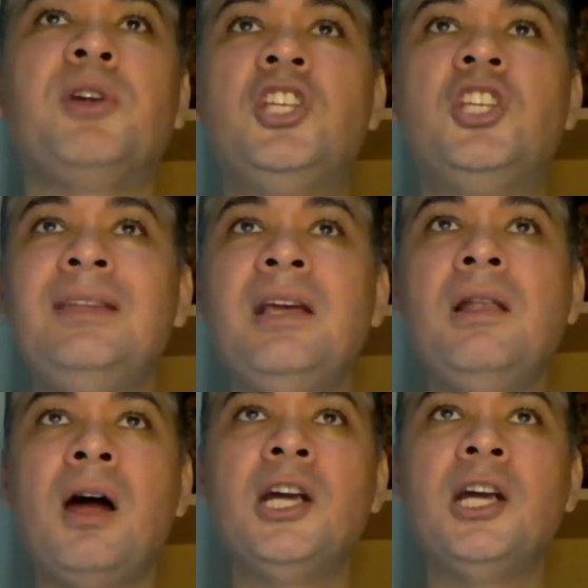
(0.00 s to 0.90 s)
it is
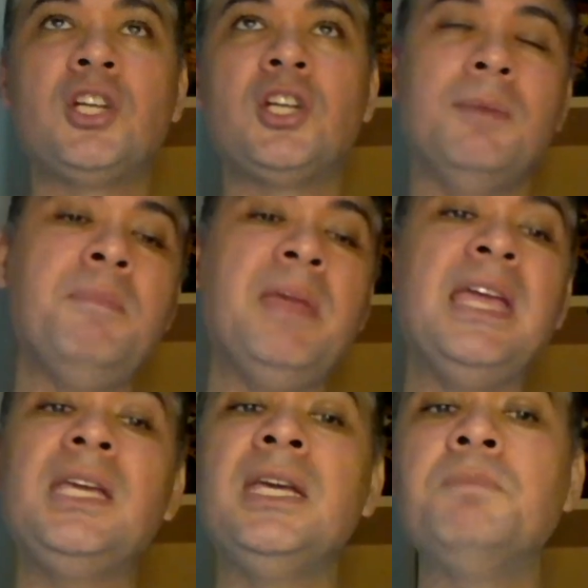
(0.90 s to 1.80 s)
projecting
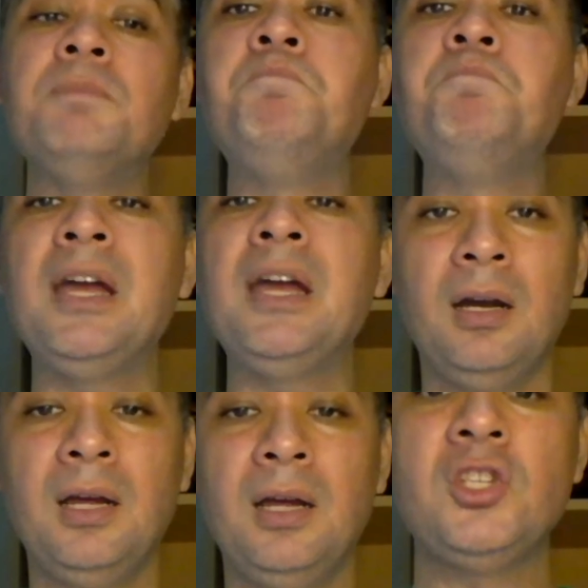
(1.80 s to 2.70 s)
larger, making it
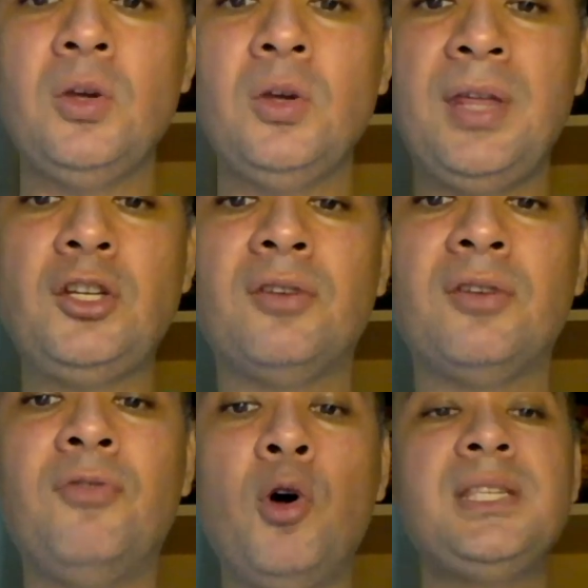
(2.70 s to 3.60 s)
bigger so that your
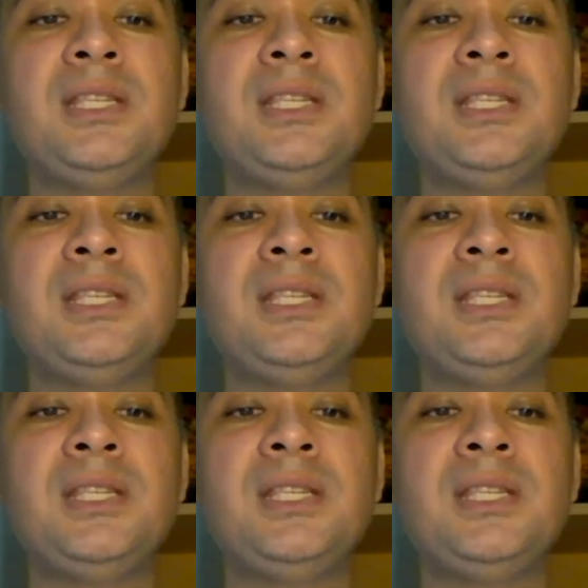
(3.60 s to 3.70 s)
voice